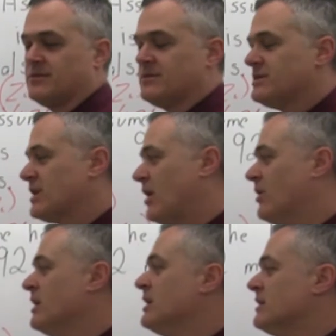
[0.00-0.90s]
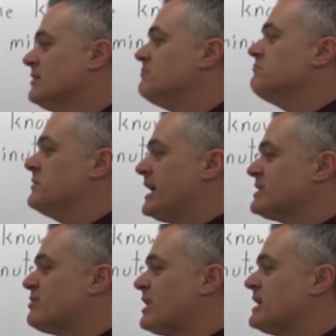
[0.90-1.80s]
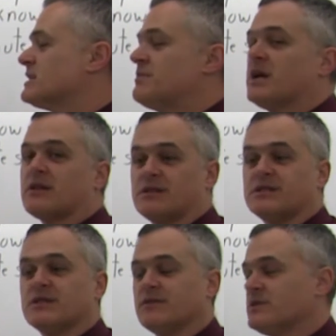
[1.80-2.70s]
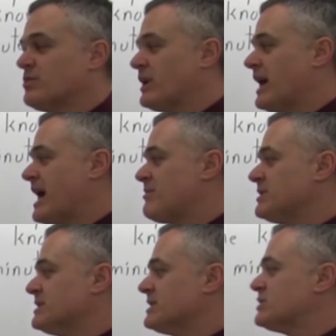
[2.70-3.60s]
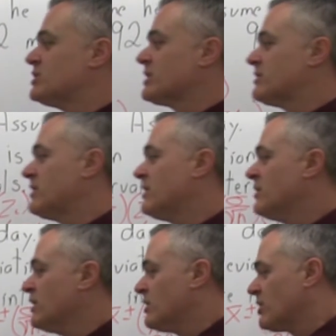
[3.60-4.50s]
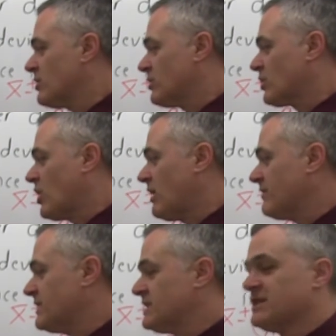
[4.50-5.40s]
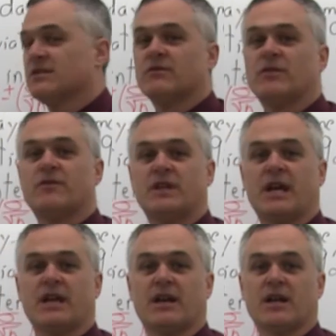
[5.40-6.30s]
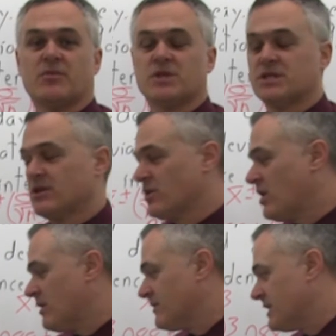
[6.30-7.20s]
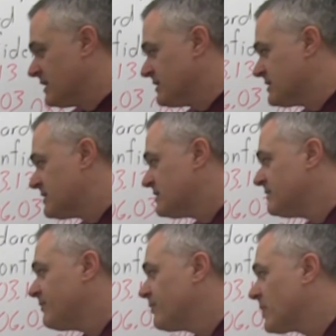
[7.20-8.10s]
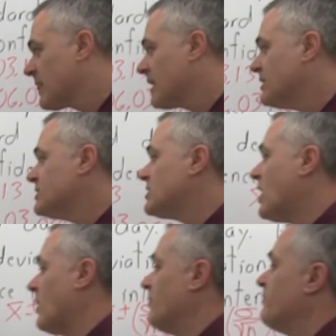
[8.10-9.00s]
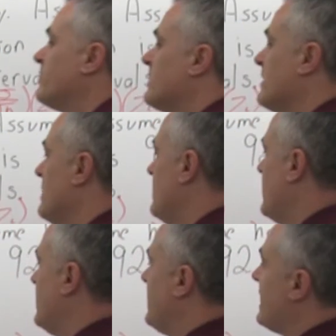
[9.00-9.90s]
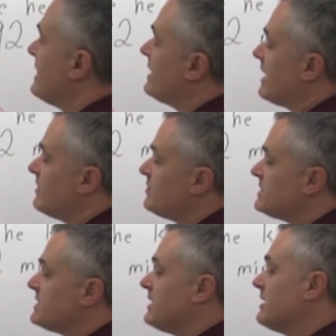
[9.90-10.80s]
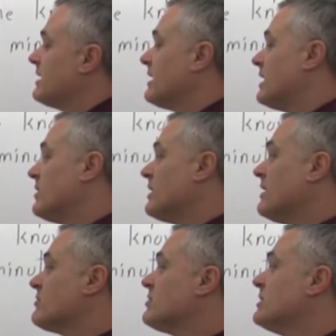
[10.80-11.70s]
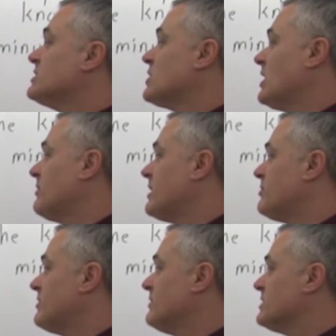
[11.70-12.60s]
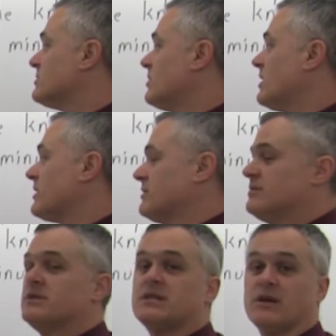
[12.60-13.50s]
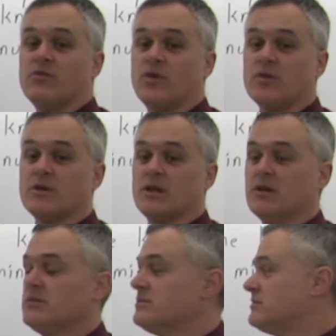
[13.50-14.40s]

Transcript: So that's what I expect. Let's see if it's what happens. Let's check the confidence interval for 99% confidence. So at 99%, again, I don't have to erase all of my previous work. Same formula.